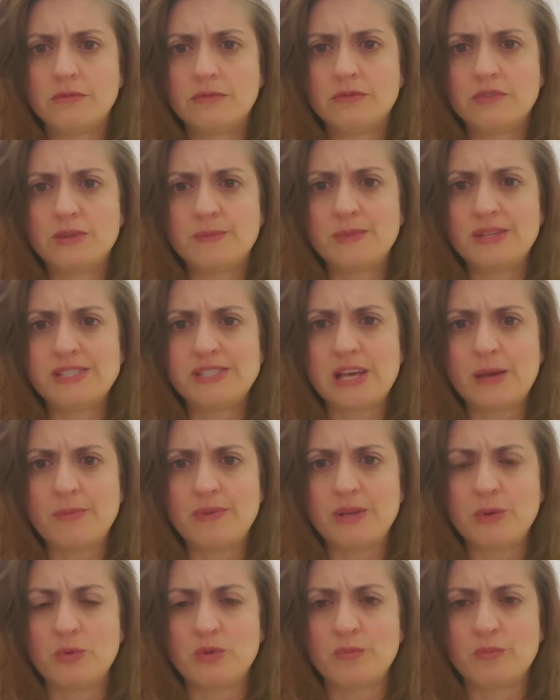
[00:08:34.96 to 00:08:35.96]
Something's
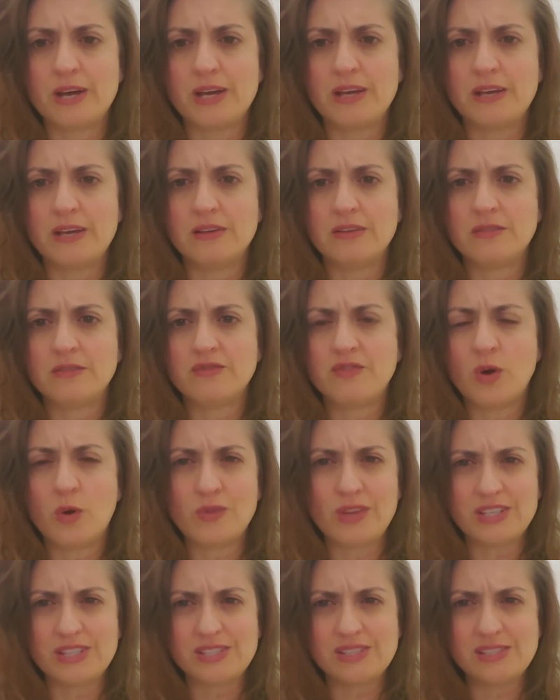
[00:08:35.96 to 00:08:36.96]
happening with my phone.
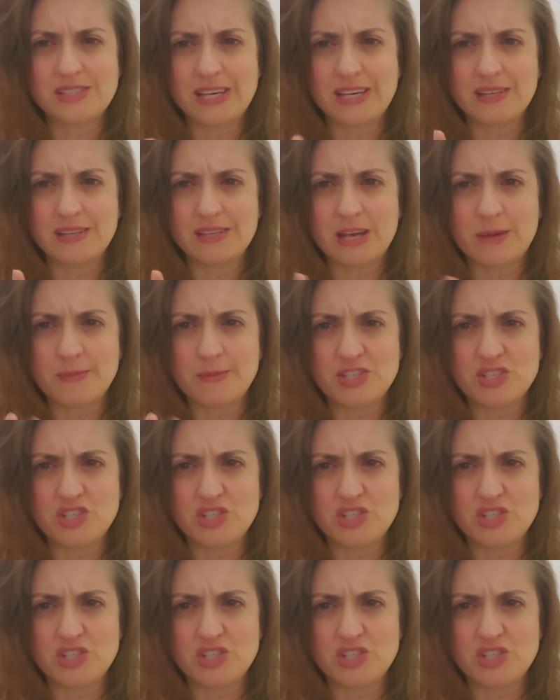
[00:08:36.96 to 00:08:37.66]
That's the second time it's